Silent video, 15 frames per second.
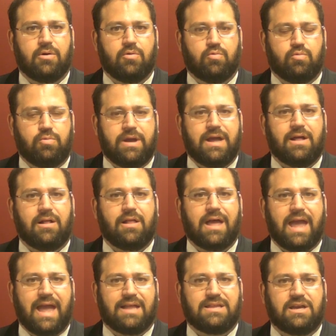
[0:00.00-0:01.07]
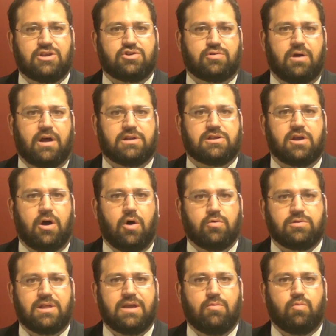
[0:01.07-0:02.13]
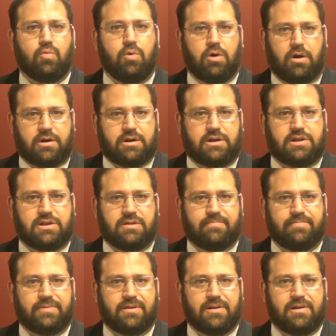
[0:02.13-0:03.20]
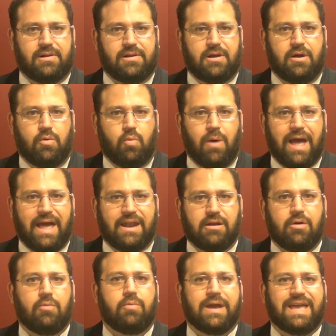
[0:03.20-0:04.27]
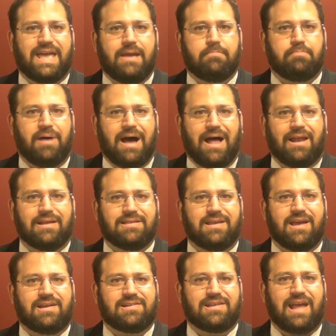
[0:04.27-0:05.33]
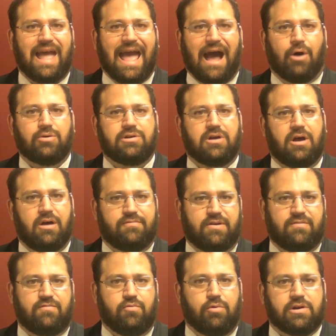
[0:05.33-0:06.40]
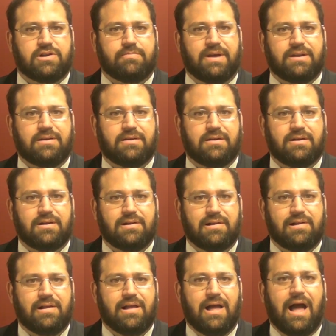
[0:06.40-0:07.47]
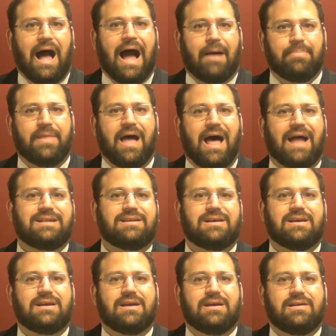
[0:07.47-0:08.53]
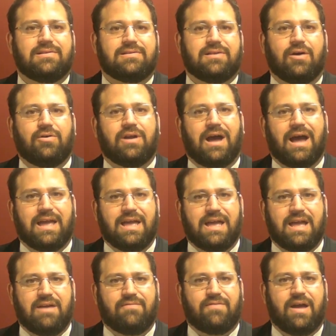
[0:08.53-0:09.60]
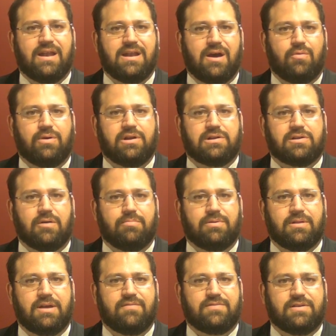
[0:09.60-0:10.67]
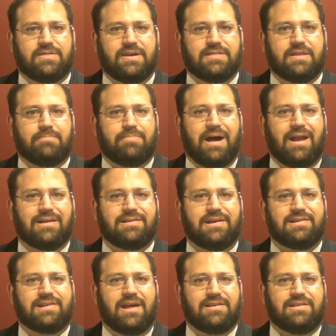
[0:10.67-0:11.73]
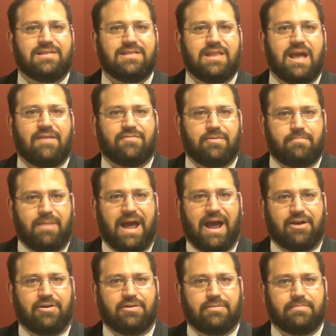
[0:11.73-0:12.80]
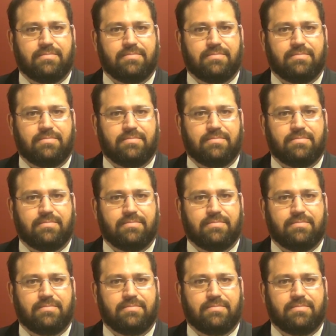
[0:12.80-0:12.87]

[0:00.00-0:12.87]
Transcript: real antitrust only works when we keep politics out of enforcement. I'm not so naive, and no one is so believed to think that politics has never mattered.